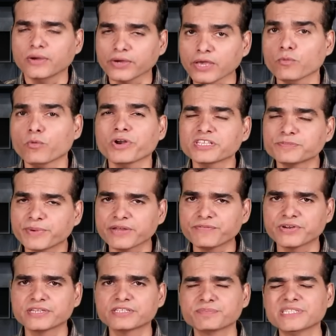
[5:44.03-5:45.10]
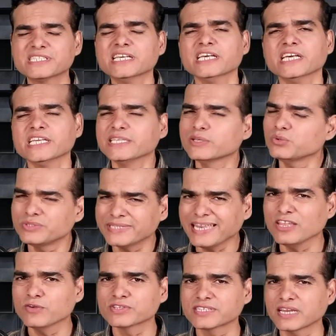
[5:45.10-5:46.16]
Okay, what is preference means? You tell
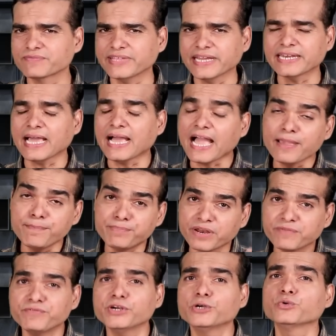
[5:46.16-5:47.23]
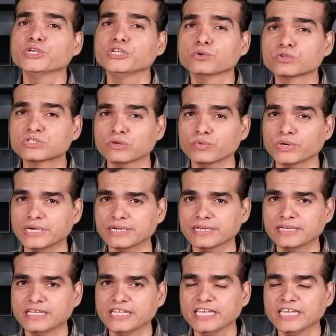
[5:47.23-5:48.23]
yourself that I prefer to use the word.